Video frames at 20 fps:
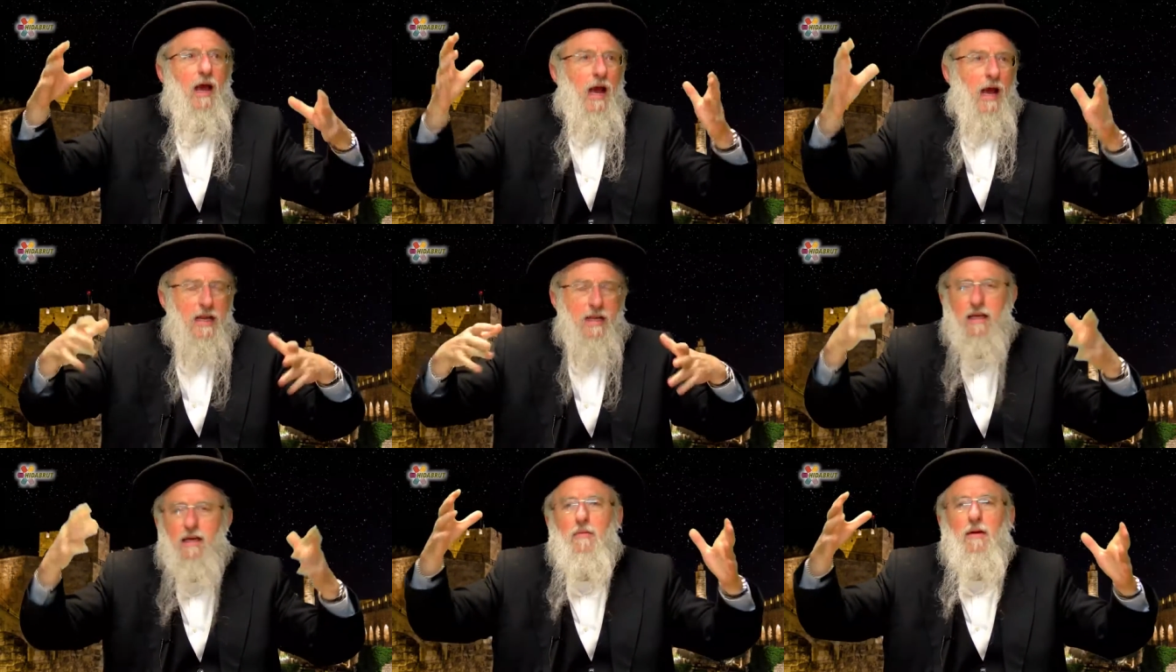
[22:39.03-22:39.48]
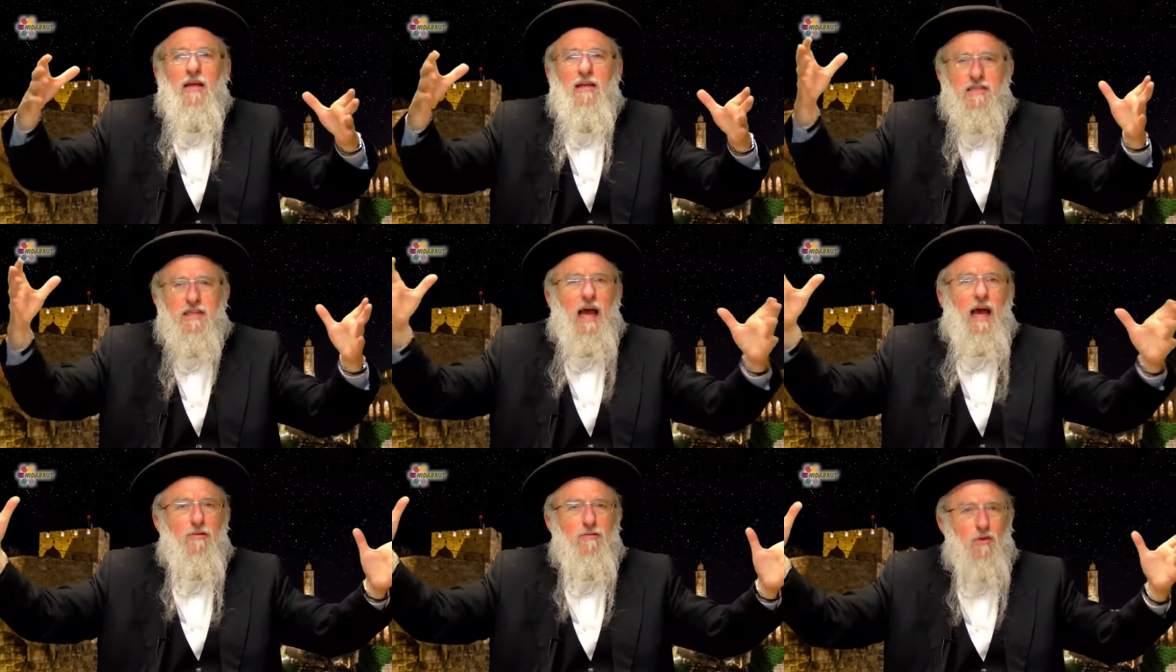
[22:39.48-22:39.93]
and he can make
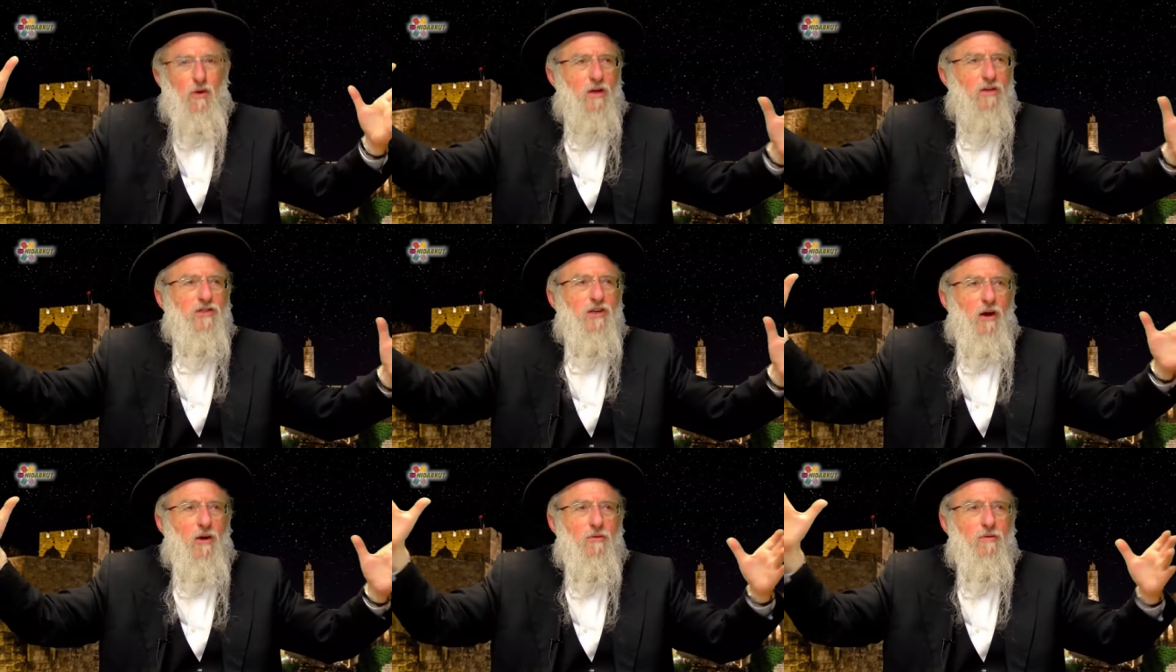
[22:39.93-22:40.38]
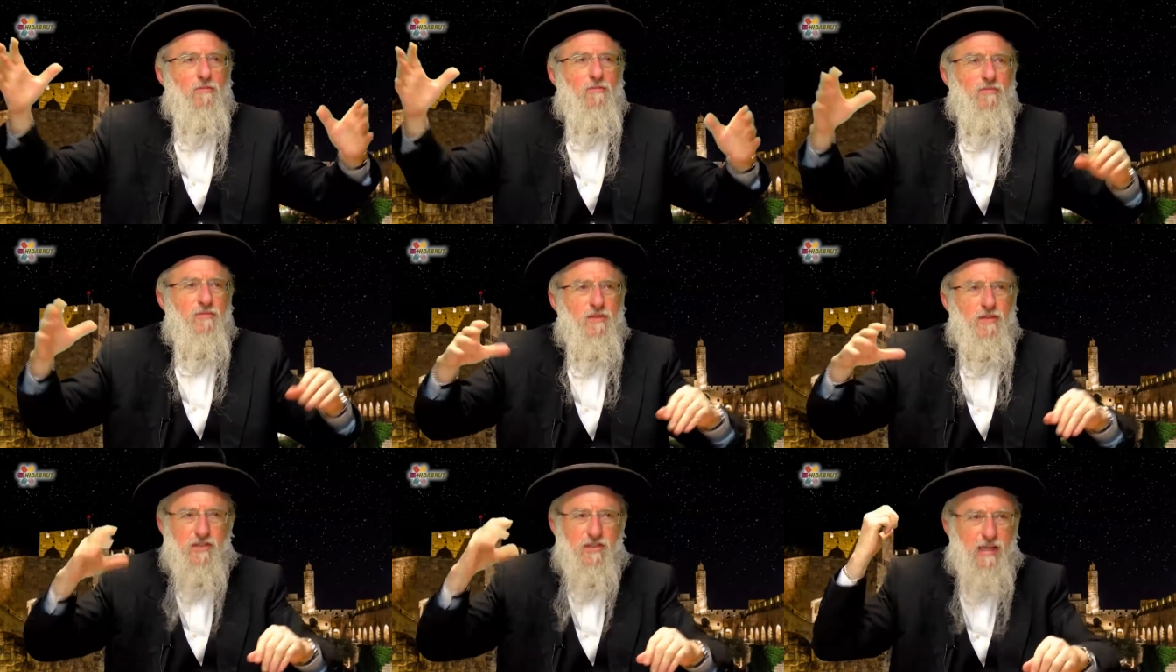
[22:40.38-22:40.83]
sounds also.
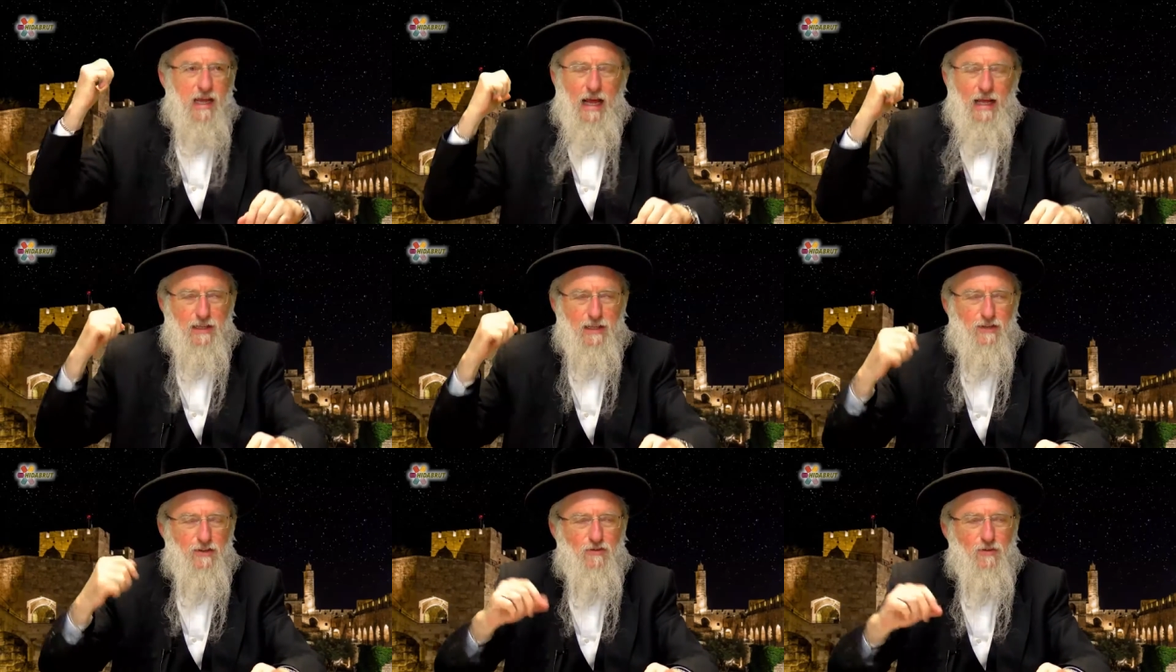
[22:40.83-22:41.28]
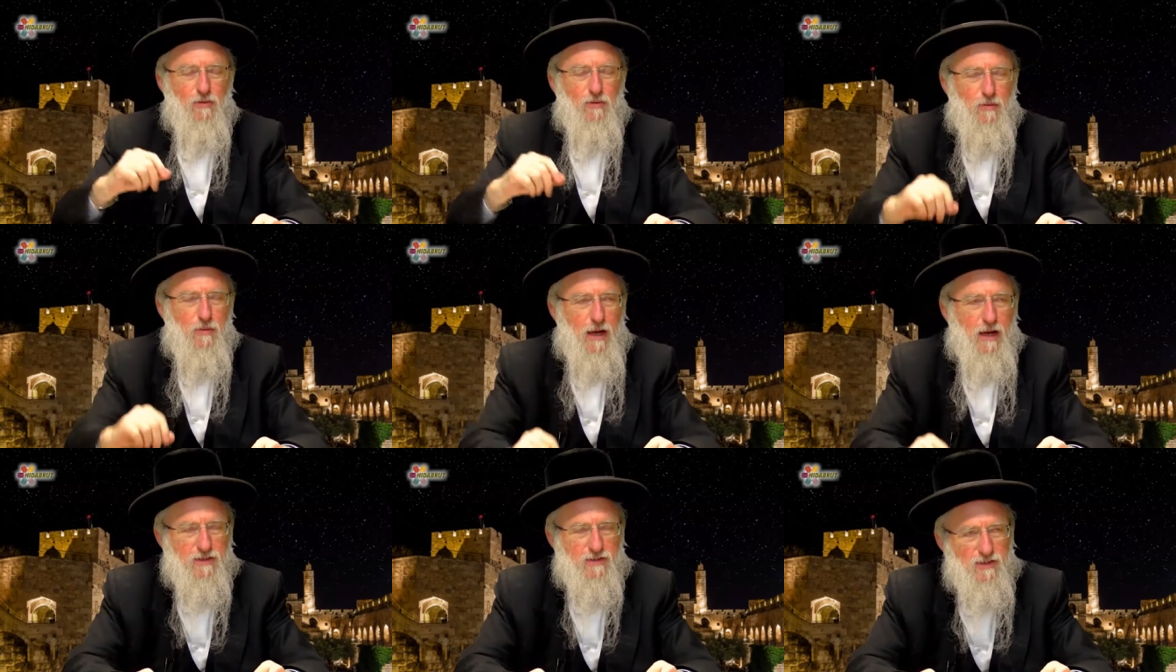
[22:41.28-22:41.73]
Silence from
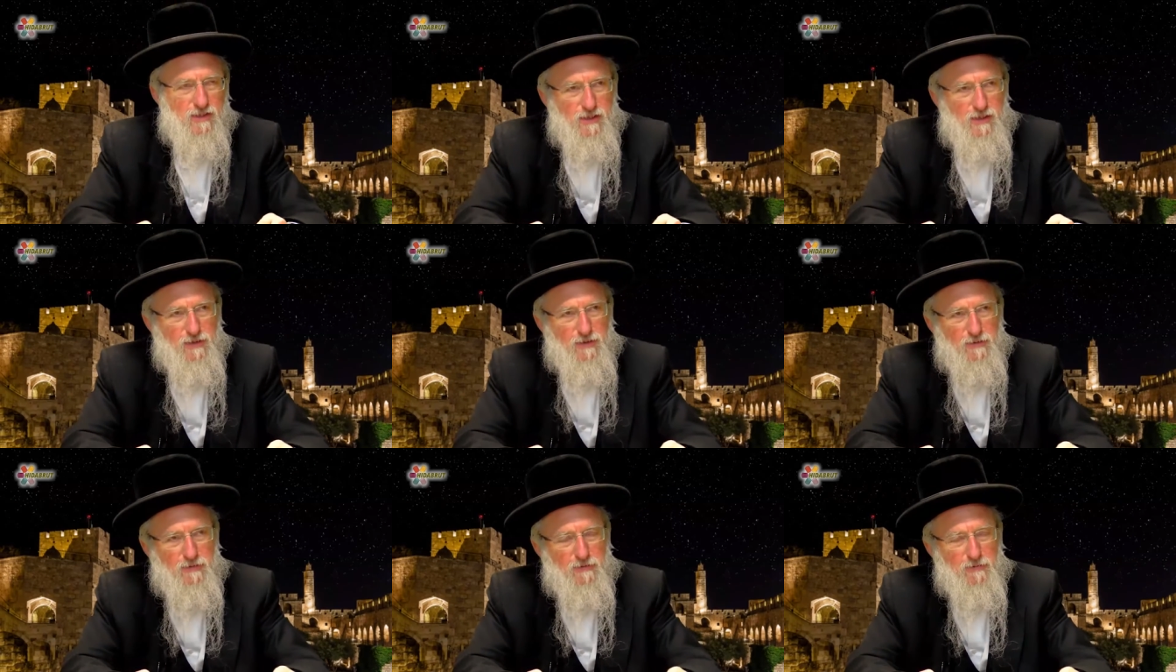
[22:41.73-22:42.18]
the back seat.